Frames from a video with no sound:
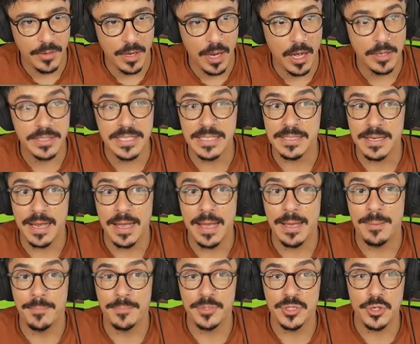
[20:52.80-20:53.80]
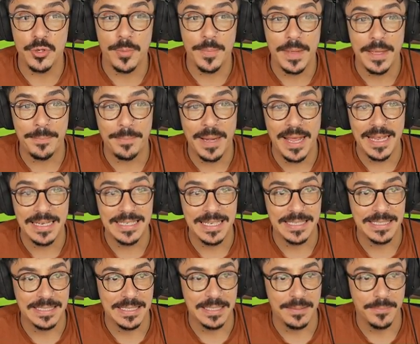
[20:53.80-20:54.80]
I did um, do a bit of player
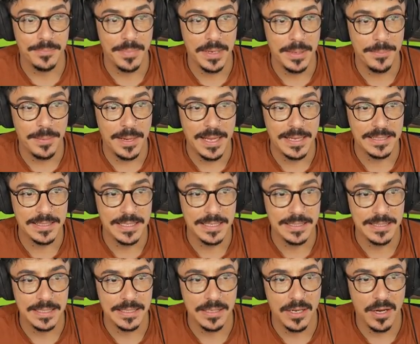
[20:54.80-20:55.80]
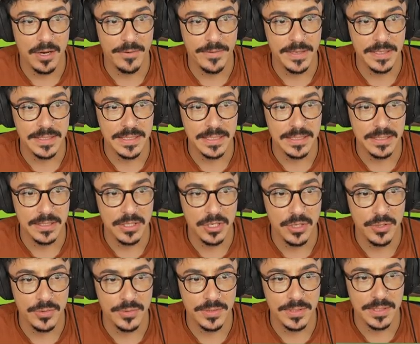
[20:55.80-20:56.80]
testing. Bit of player testing. Aria did
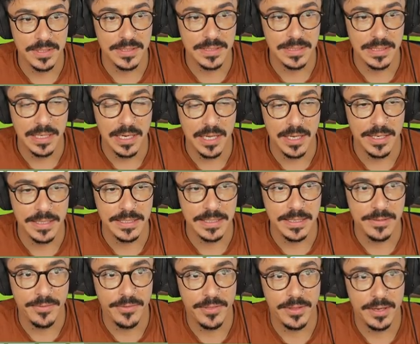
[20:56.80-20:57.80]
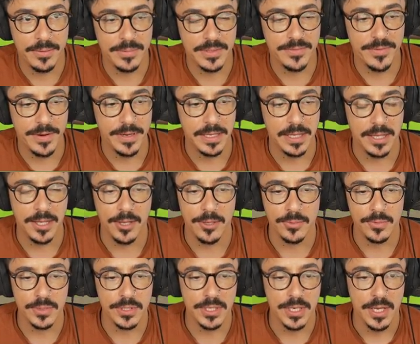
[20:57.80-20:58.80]
use the slide and everything. It was very
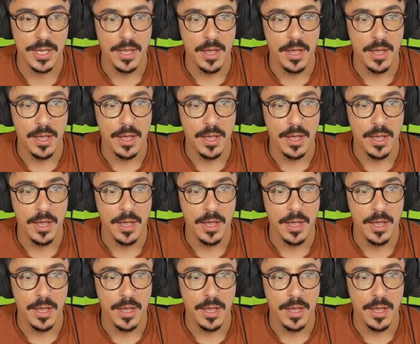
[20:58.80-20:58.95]
cute.